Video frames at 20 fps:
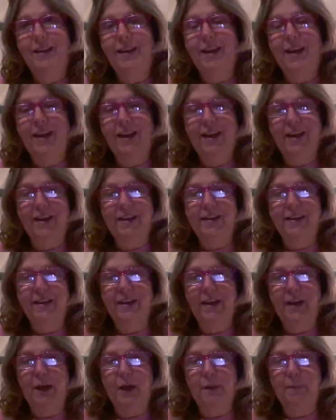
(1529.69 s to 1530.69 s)
And
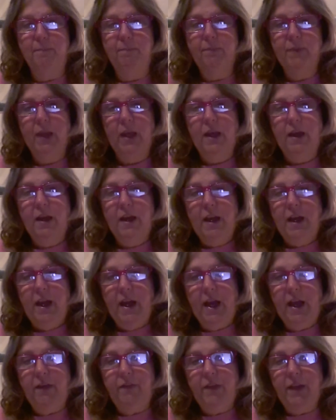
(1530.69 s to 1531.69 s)

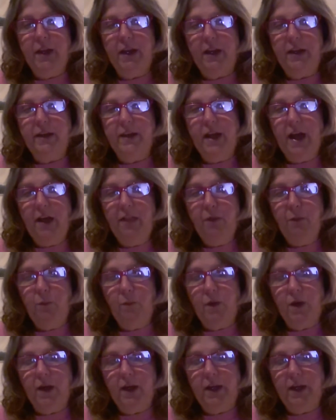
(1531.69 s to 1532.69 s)
then another
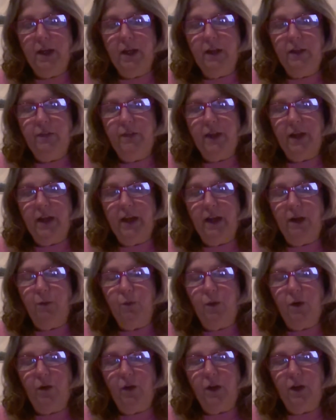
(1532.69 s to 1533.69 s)
one that I
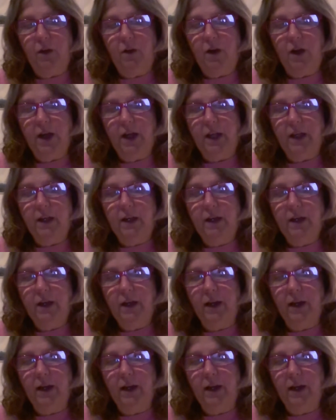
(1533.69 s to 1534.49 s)
really like